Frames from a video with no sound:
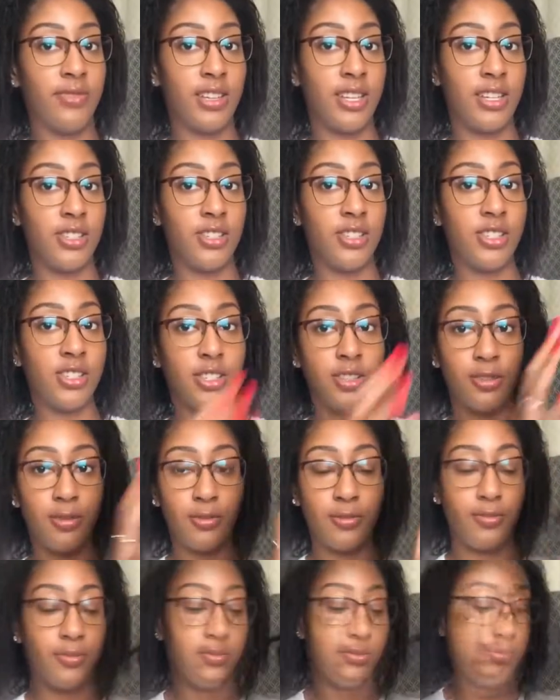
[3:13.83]
And she's cute.
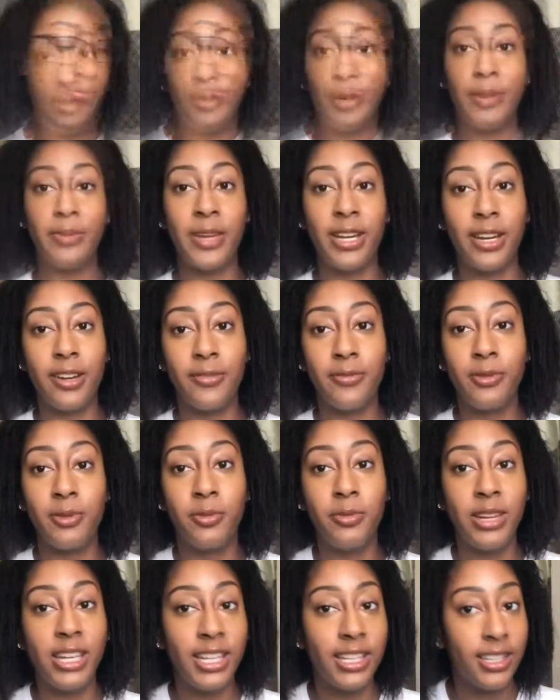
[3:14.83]
To prep my hair for the
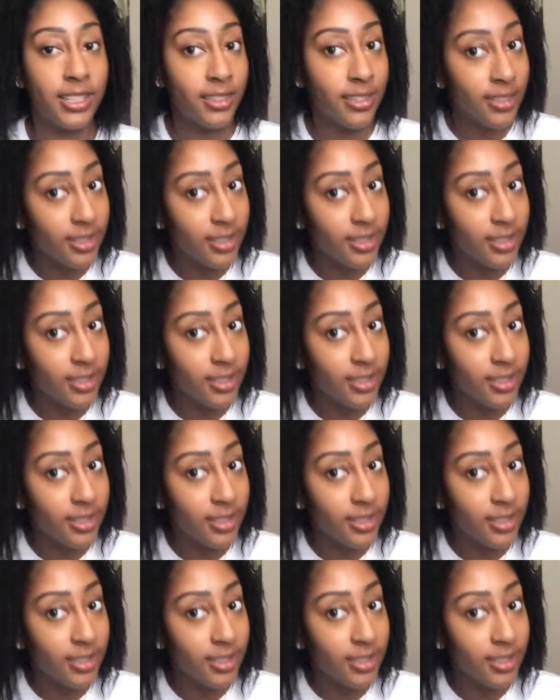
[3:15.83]
wig,